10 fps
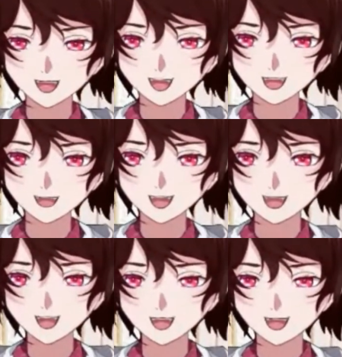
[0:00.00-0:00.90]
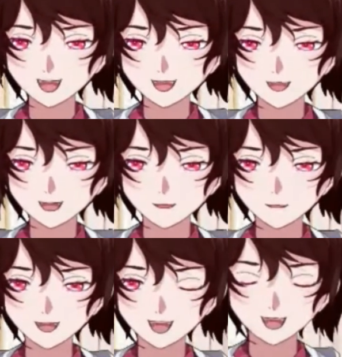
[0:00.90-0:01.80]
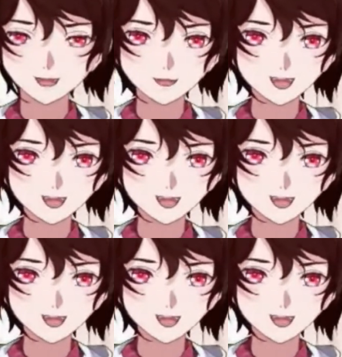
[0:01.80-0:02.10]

silly details and questions round.